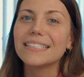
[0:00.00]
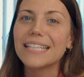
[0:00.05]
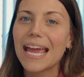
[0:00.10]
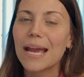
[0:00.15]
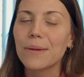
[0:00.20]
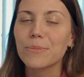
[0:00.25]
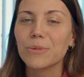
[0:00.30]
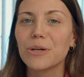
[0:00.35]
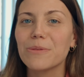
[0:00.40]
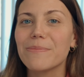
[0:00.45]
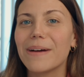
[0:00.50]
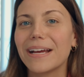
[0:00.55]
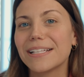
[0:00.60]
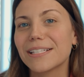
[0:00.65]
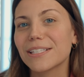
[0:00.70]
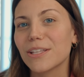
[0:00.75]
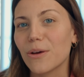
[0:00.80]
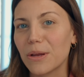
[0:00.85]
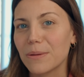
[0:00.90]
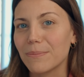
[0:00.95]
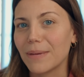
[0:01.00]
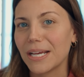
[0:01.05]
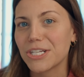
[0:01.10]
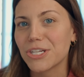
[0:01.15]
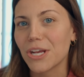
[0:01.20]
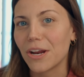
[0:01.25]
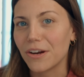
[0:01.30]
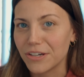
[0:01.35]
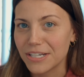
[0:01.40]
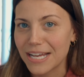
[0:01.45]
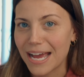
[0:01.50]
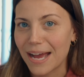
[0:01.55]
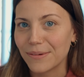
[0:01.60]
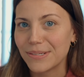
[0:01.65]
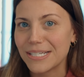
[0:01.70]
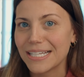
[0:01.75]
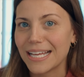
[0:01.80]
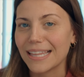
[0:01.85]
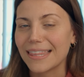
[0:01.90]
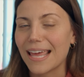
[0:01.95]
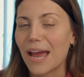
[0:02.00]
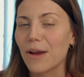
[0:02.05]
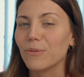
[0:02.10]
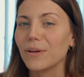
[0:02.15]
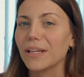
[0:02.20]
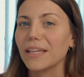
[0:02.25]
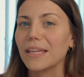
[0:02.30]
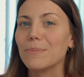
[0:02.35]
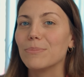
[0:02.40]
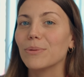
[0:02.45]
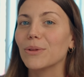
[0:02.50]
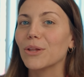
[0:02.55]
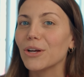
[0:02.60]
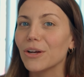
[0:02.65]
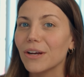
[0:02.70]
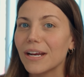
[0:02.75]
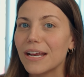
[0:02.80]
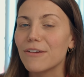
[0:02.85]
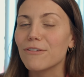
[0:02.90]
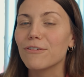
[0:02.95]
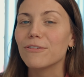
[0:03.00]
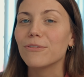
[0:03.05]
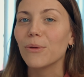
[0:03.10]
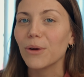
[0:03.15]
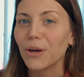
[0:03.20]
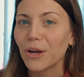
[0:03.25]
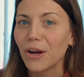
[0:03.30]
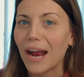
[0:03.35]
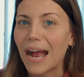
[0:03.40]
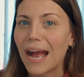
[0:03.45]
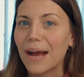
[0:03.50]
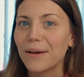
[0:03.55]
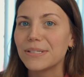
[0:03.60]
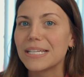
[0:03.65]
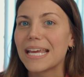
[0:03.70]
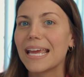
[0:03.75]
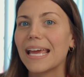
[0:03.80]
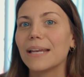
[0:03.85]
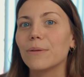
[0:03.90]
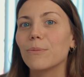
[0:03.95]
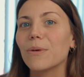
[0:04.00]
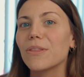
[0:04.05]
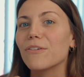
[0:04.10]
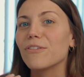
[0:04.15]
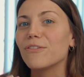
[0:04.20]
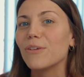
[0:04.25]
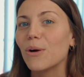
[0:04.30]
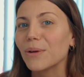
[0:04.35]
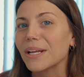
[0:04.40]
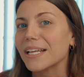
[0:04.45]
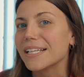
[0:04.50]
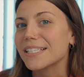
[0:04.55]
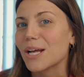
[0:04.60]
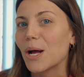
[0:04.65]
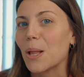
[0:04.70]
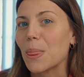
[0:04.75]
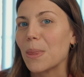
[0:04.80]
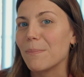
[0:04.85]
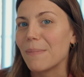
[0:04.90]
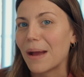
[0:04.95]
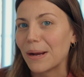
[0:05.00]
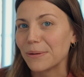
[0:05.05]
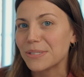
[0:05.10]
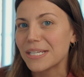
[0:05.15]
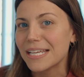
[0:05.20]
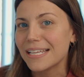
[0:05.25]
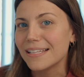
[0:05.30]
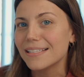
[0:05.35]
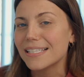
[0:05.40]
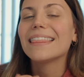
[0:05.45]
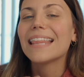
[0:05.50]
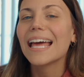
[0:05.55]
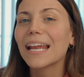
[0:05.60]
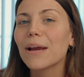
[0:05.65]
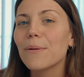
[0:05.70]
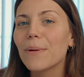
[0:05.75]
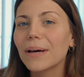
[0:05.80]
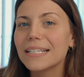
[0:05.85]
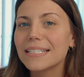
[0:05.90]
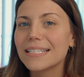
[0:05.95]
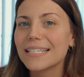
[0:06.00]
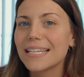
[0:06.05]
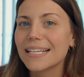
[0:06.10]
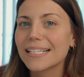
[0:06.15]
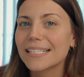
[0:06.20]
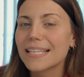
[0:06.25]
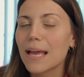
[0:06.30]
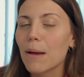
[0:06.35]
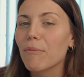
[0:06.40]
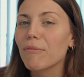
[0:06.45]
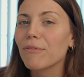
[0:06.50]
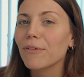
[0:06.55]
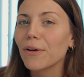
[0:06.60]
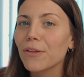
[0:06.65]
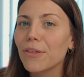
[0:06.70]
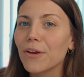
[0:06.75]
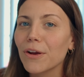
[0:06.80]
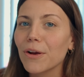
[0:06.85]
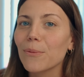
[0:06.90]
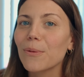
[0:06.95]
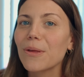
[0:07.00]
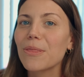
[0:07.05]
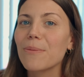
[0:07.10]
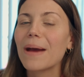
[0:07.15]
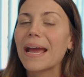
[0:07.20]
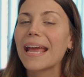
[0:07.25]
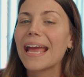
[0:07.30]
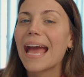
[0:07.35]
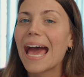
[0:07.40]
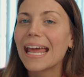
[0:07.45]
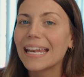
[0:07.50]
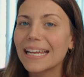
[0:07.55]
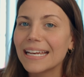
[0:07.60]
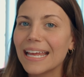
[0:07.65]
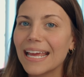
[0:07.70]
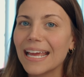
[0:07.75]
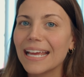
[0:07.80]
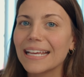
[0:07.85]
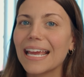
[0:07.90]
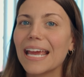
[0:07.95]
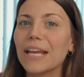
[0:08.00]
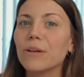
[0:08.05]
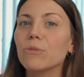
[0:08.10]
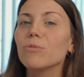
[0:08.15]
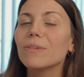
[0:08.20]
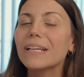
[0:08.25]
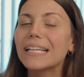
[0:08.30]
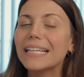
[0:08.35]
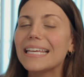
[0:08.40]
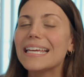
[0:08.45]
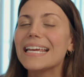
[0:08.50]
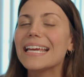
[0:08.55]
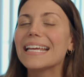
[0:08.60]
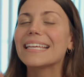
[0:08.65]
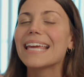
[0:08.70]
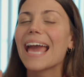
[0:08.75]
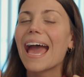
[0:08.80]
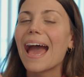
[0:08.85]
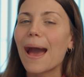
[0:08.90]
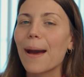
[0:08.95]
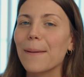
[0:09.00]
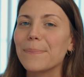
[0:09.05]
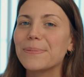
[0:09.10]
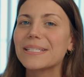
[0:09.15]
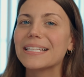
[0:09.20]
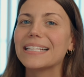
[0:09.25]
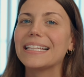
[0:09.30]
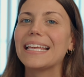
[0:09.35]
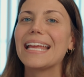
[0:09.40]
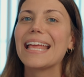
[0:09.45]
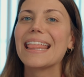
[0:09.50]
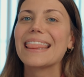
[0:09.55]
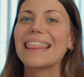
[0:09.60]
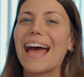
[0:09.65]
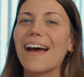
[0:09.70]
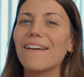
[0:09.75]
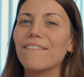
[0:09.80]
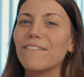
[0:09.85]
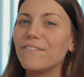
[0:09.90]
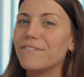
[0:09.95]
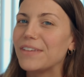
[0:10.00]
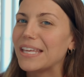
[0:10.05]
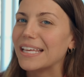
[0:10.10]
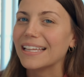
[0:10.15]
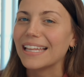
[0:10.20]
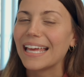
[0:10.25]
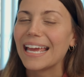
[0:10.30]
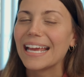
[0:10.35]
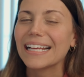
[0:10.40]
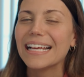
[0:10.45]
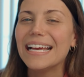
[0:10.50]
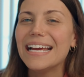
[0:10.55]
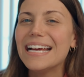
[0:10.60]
camera by slowing my shutter down to get that really blurry foreground and with a focus on the mountains. And then I wanted to take a step further with my editing and really encapsulate that feeling,